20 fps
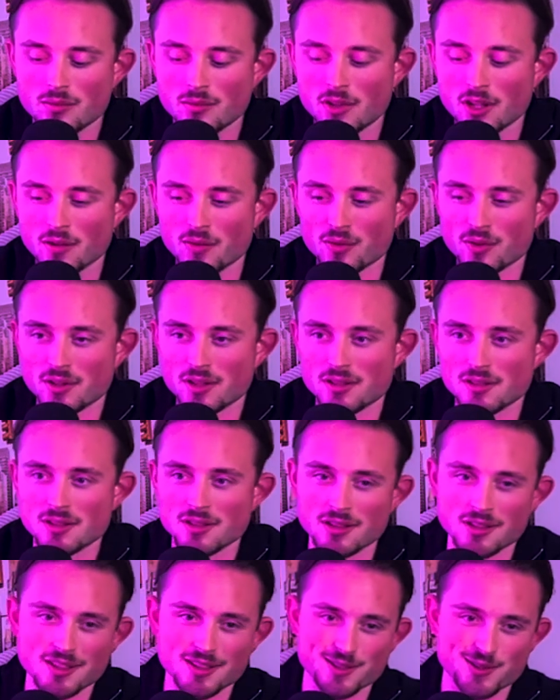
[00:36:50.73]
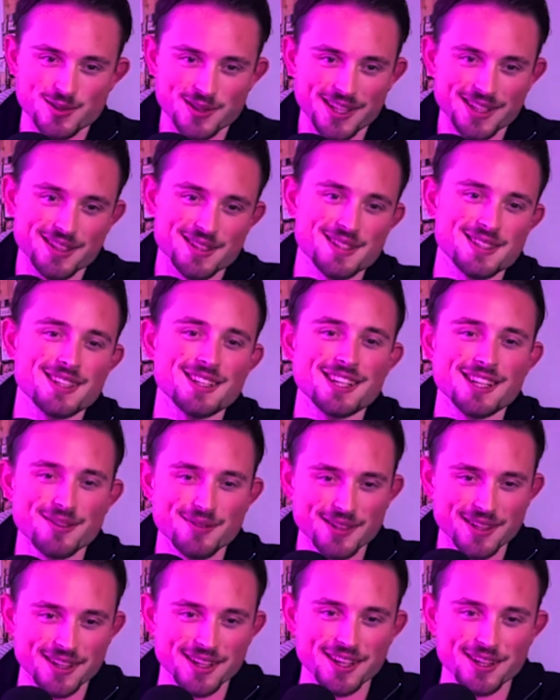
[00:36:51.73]
different to like the C
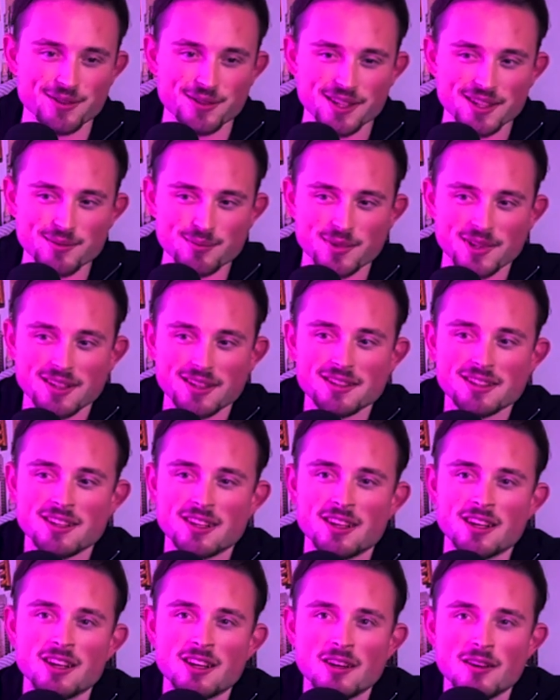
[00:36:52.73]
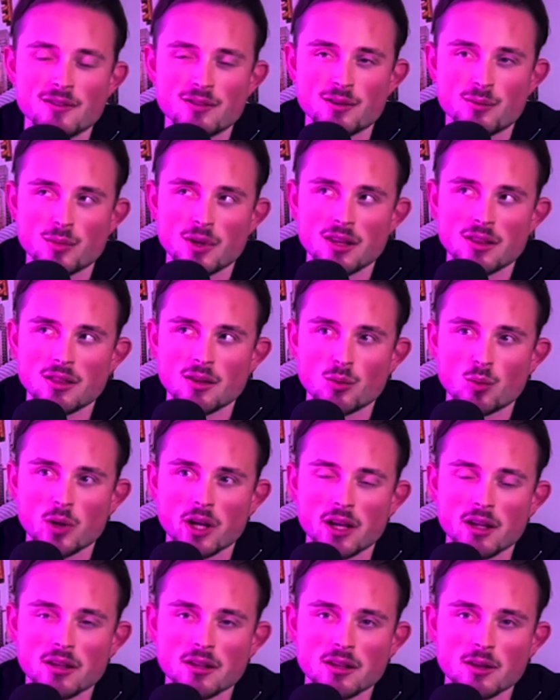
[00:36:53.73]
level again, right? But for me, the
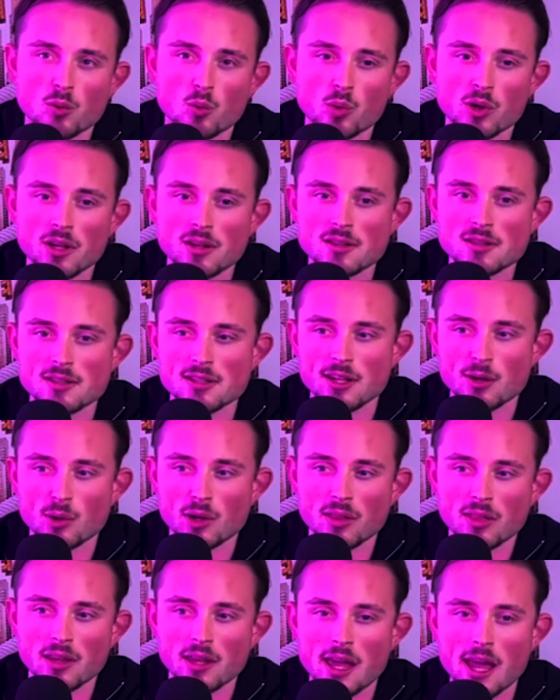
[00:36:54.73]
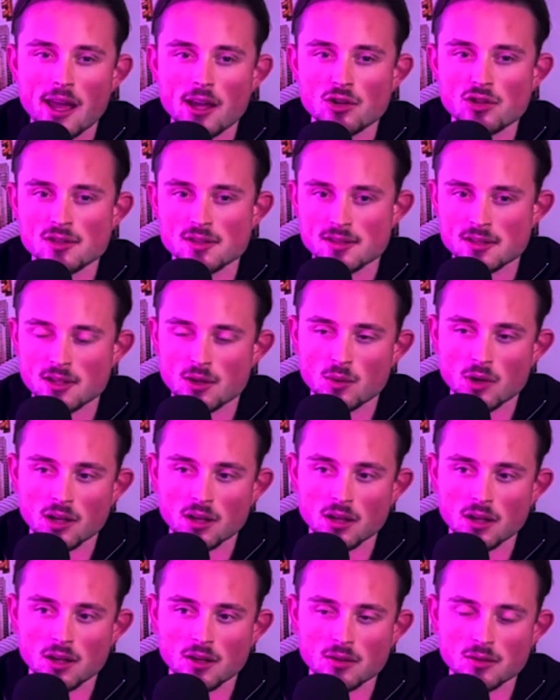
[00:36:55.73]
way that we are steering the agency right
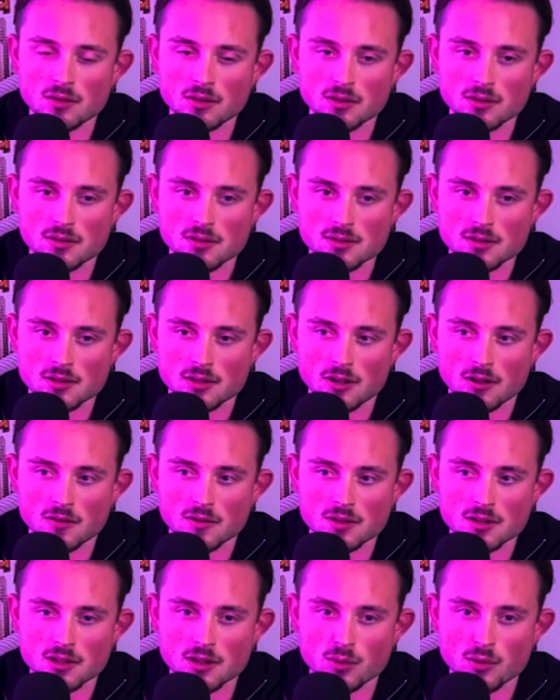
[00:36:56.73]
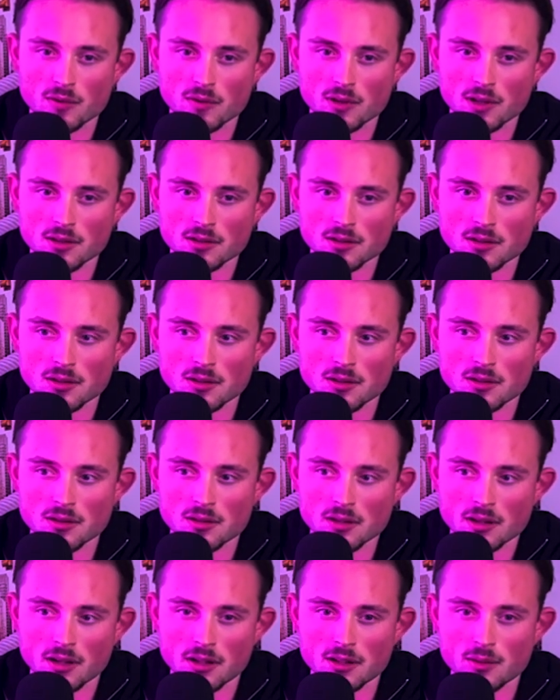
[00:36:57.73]
now is obviously with like the
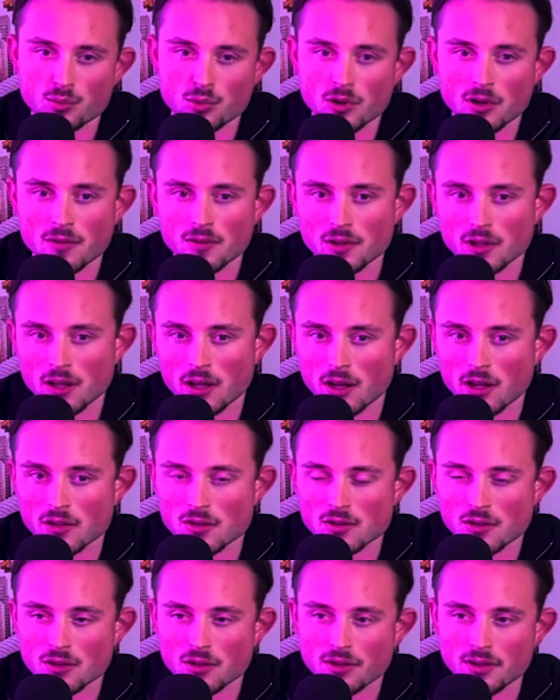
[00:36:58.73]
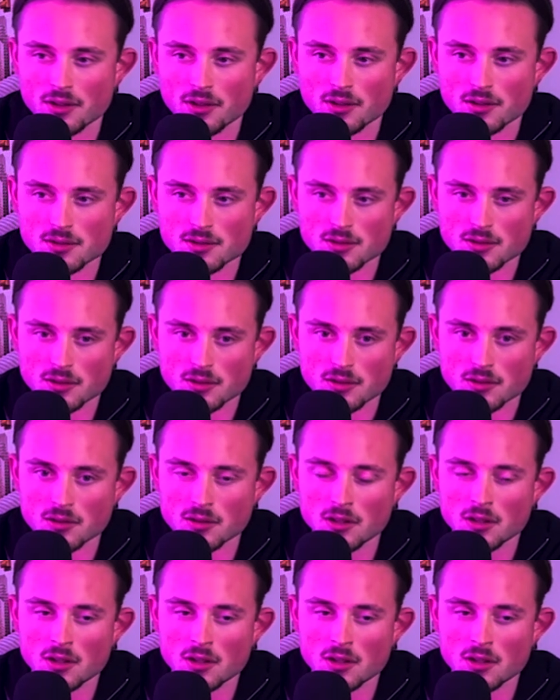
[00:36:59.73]
kind of profit cash flow, and then also